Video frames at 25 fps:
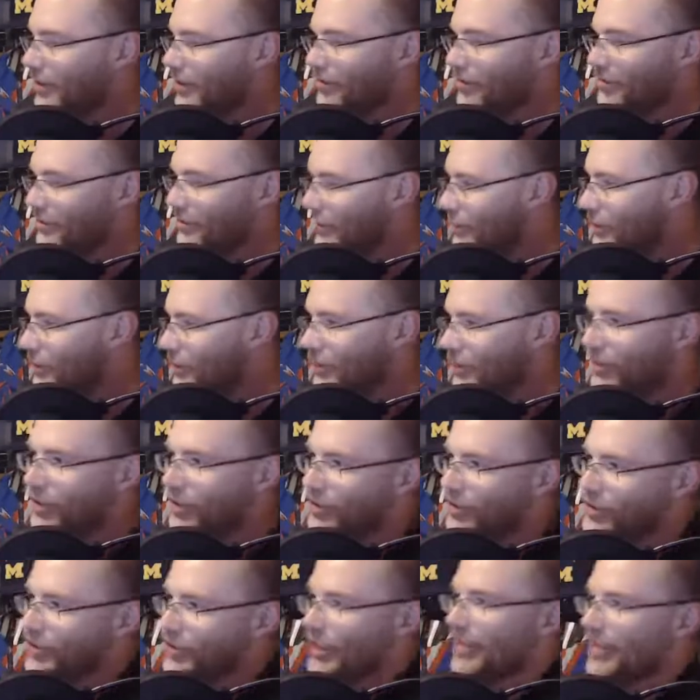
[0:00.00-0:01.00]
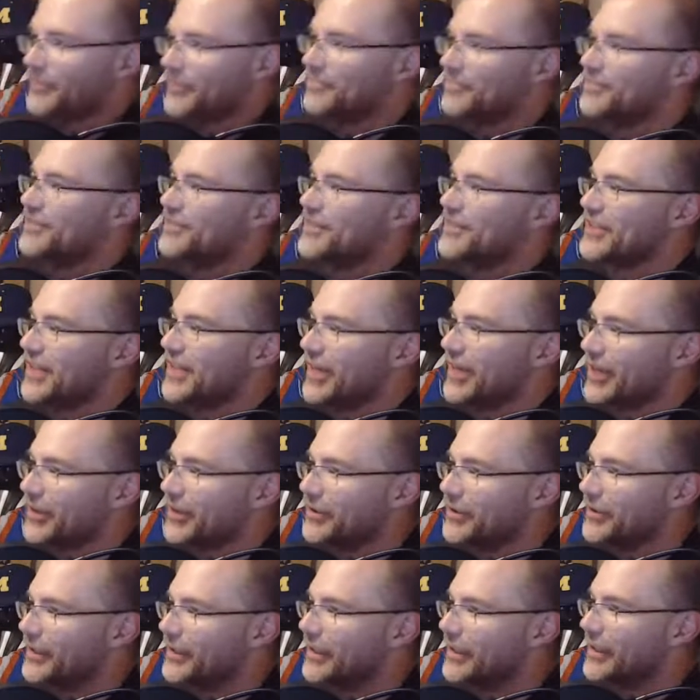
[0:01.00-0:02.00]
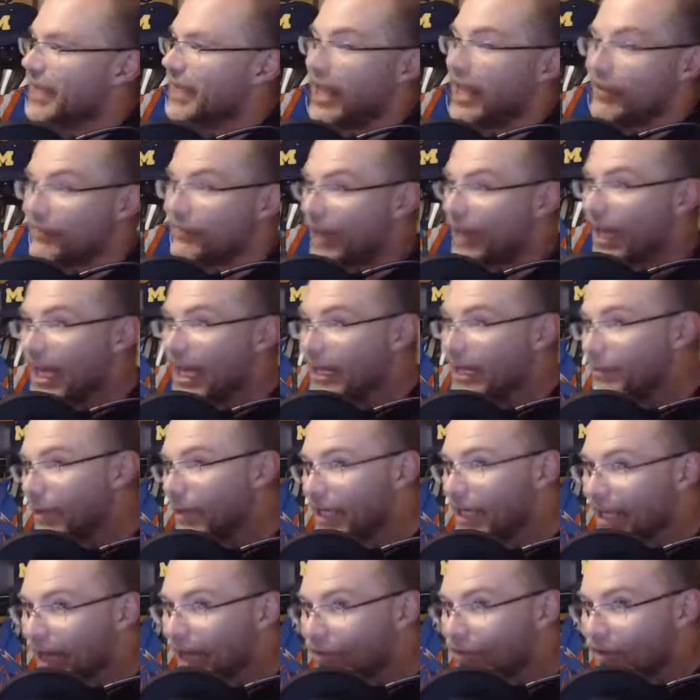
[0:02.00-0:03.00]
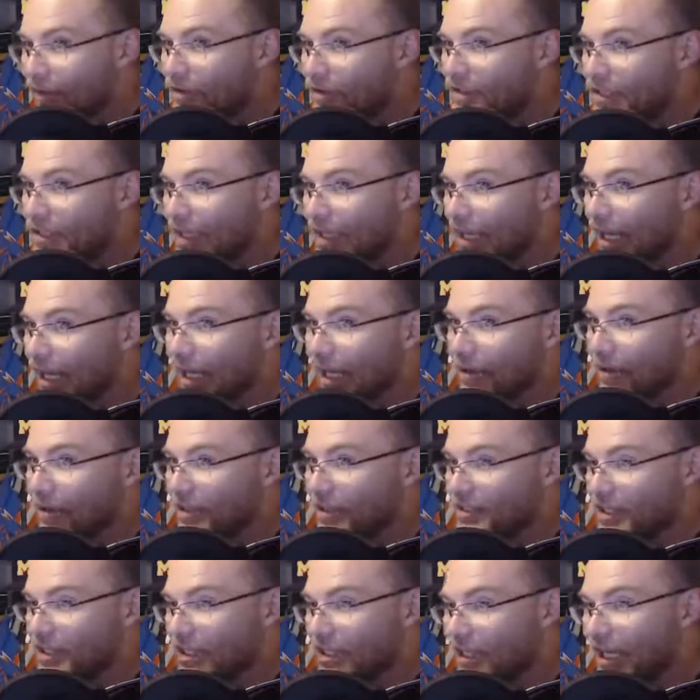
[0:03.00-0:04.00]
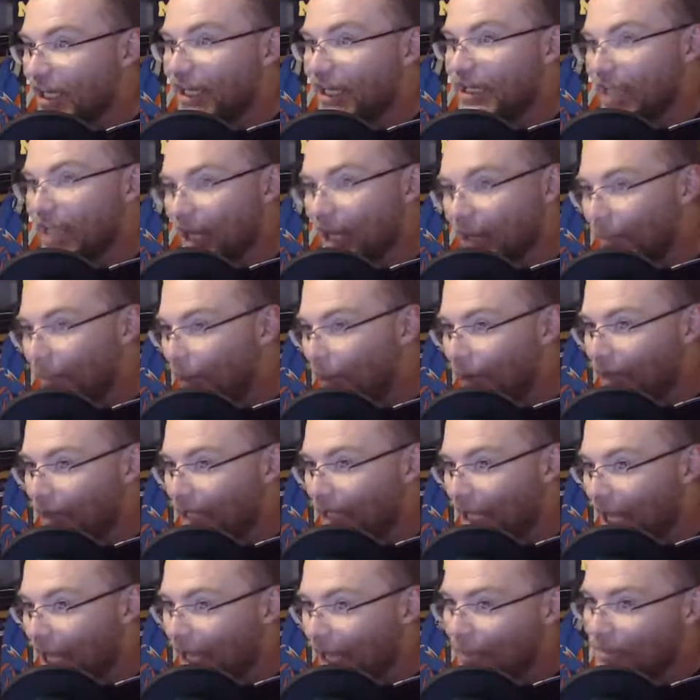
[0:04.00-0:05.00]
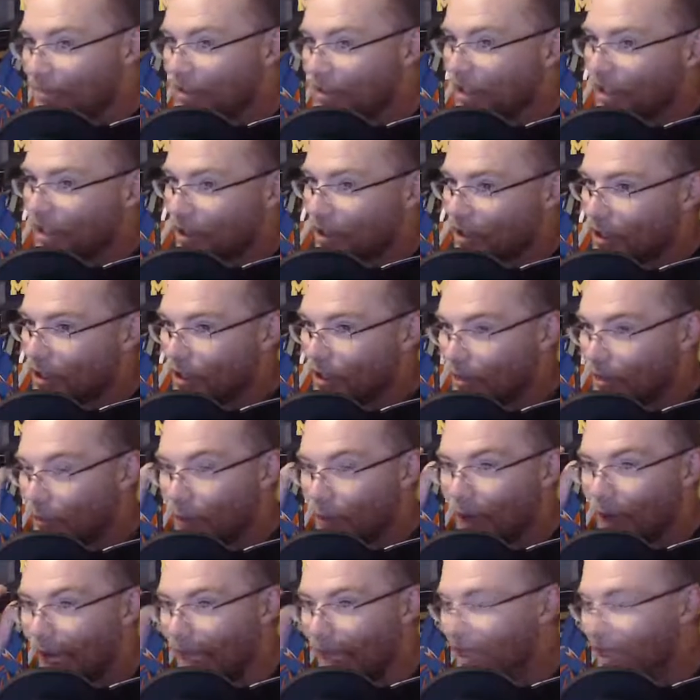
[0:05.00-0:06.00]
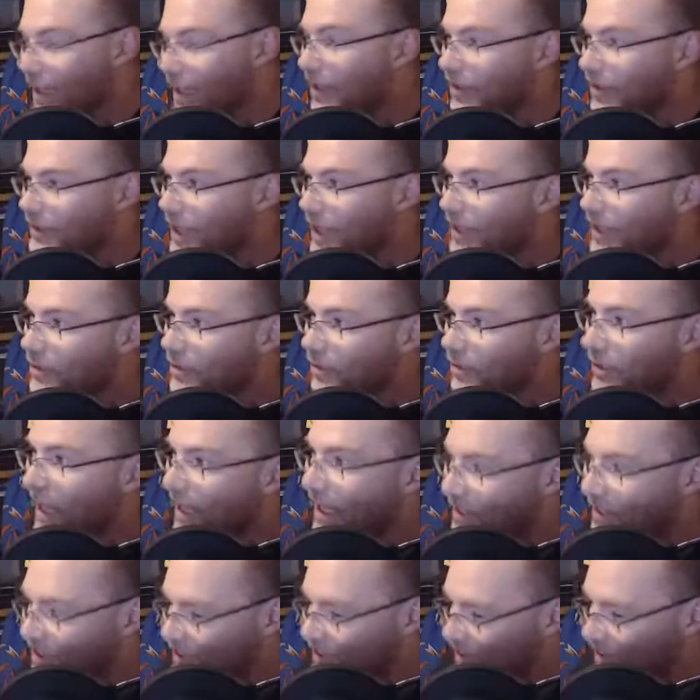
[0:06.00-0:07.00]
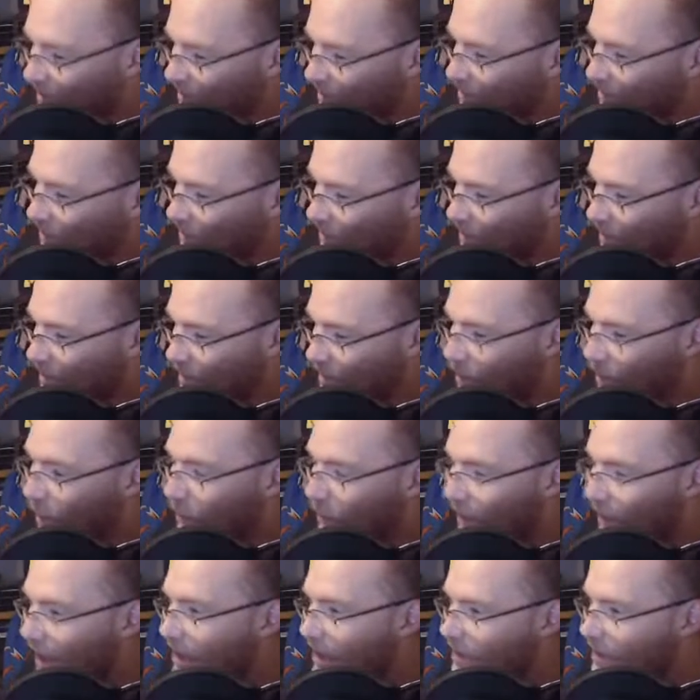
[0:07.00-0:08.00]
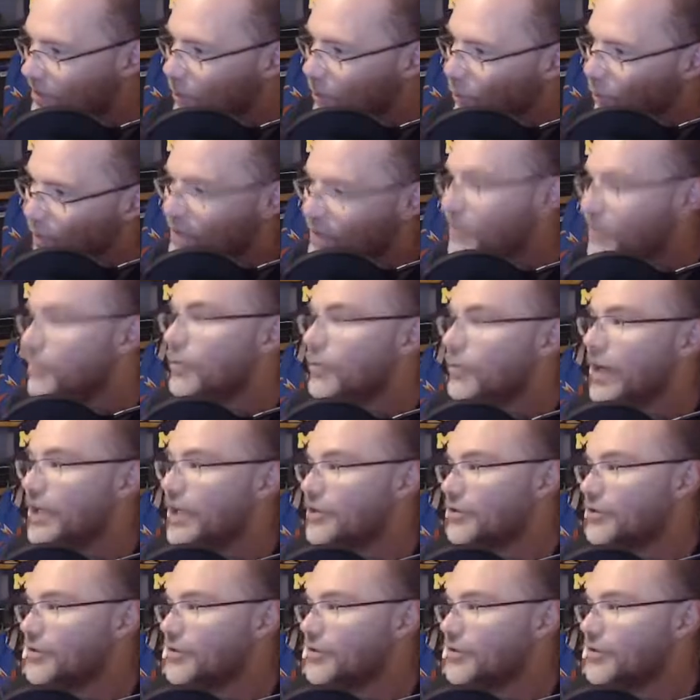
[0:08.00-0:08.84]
Good shit. So if anybody out there is interested in any kind of party games, you don't know how to entertain your guests, No Thanks, Wits and Wagers.